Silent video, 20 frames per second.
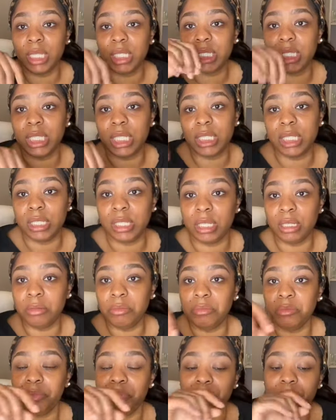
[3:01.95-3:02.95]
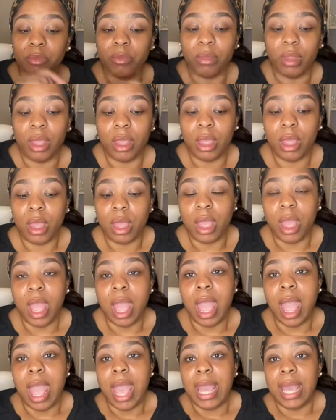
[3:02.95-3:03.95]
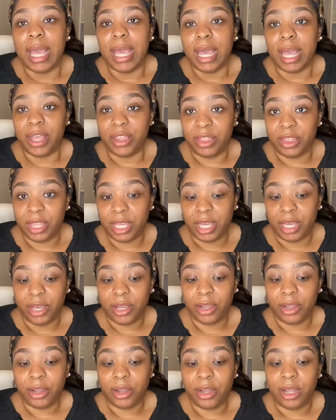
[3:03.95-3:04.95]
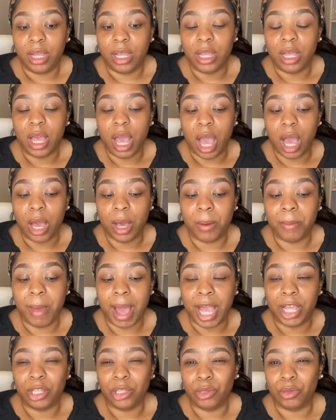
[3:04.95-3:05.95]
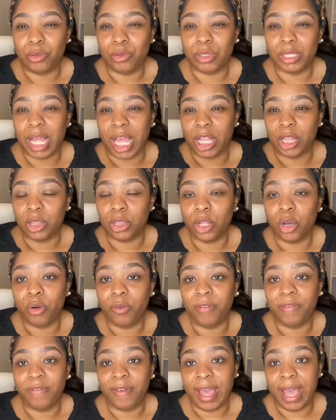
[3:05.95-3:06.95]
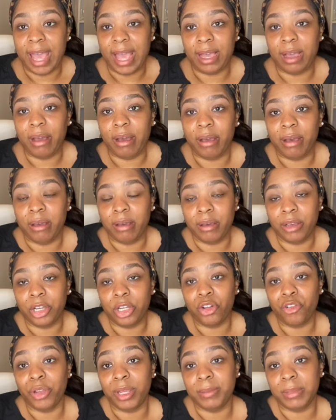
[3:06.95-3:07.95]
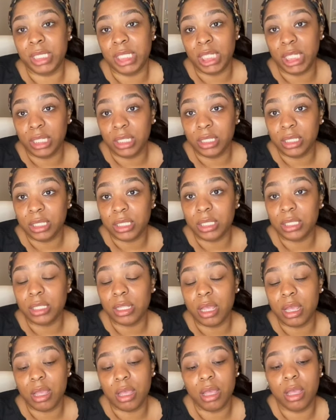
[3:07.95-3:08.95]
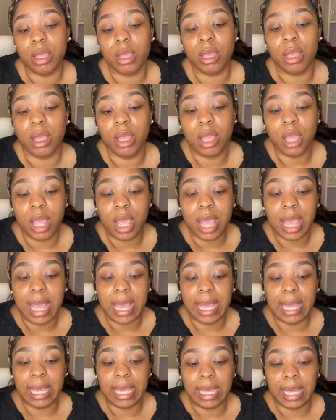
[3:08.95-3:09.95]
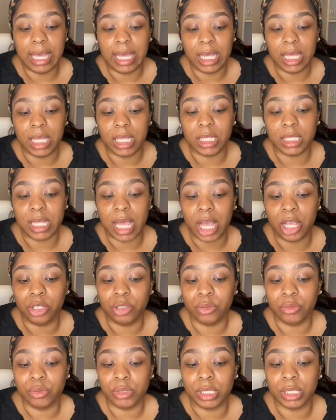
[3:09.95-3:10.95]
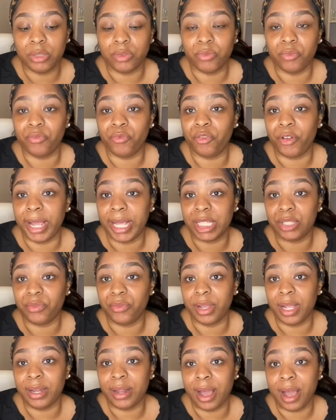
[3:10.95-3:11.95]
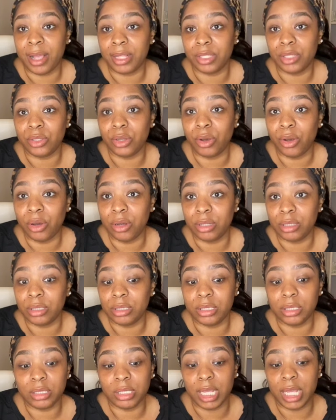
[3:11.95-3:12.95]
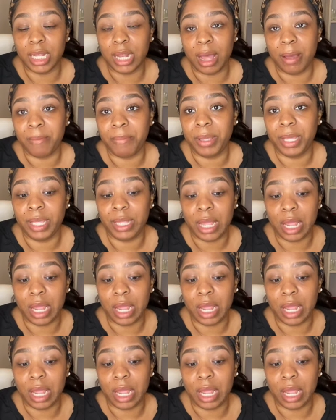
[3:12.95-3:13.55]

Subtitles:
seasoning in there. I used like low fat cream cheese, and I used Frank's Red Hot sauce, and I put